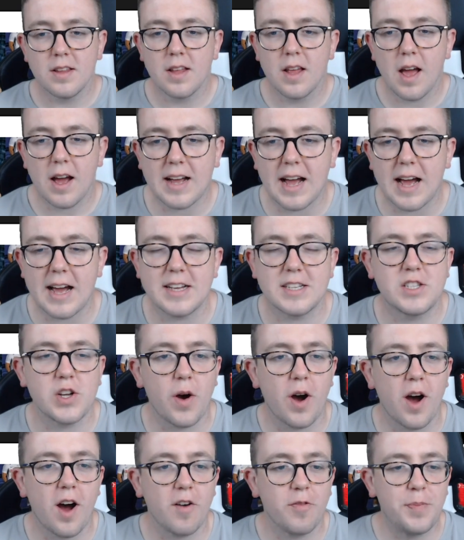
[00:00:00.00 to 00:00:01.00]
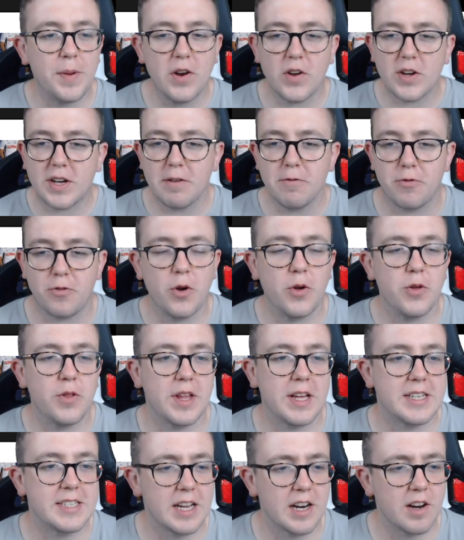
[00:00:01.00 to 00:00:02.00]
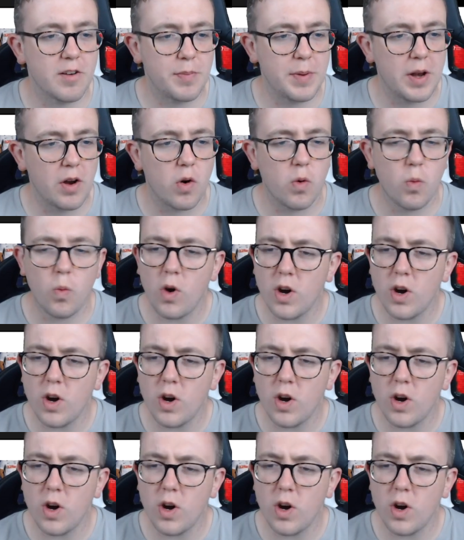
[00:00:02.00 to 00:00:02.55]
Okay, so I've been looking through this and I've been like,